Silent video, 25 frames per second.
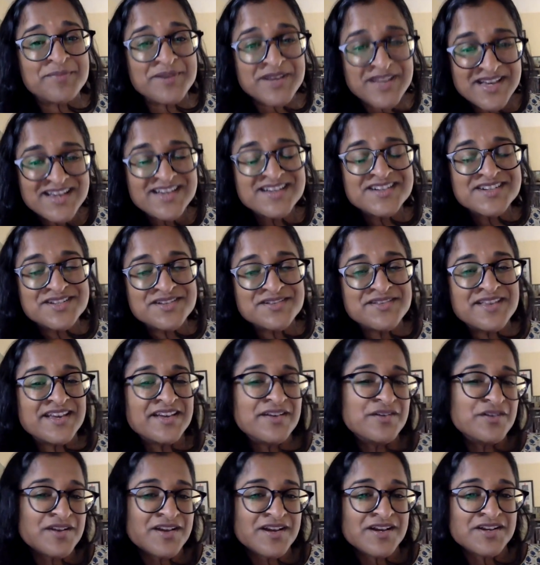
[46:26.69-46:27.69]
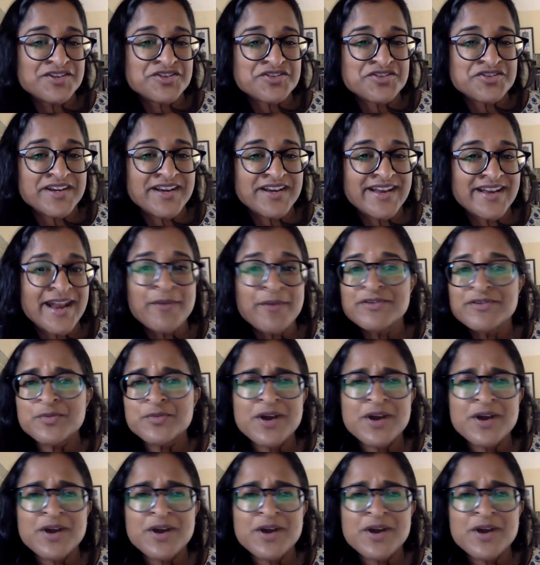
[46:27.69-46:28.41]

trip to the hill country.